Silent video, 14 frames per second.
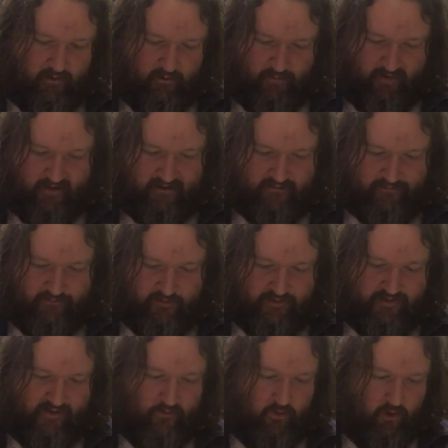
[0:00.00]
page
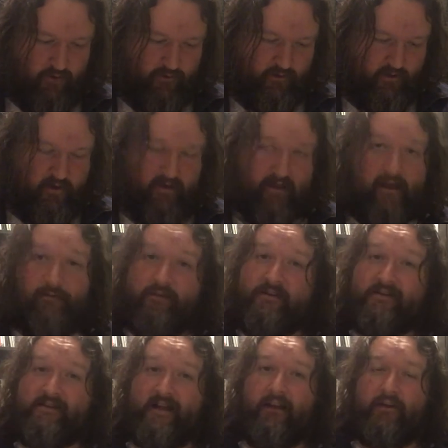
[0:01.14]
41, even
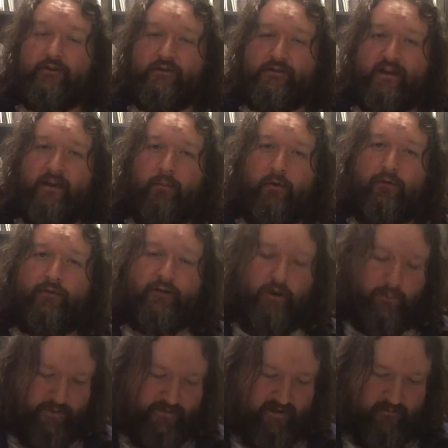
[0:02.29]
Stella does it, but for an
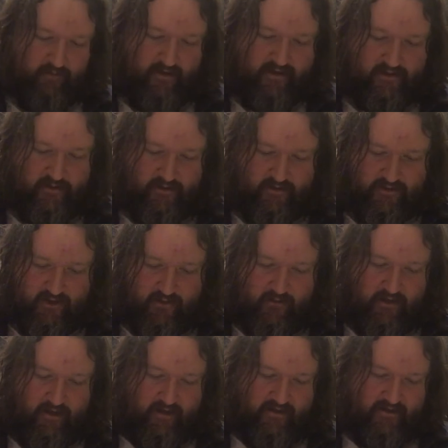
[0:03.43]
opposite reason. So
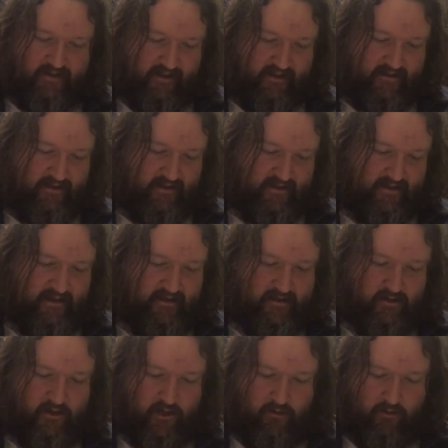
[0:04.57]
Stella says he didn't
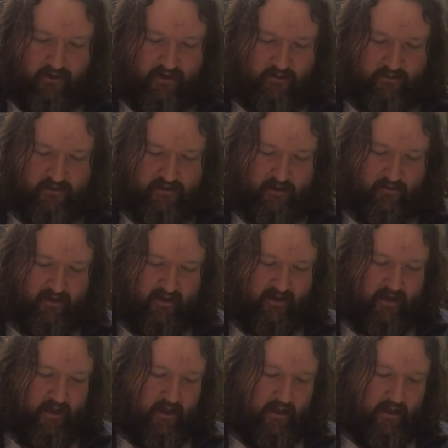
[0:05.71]
know what he was doing.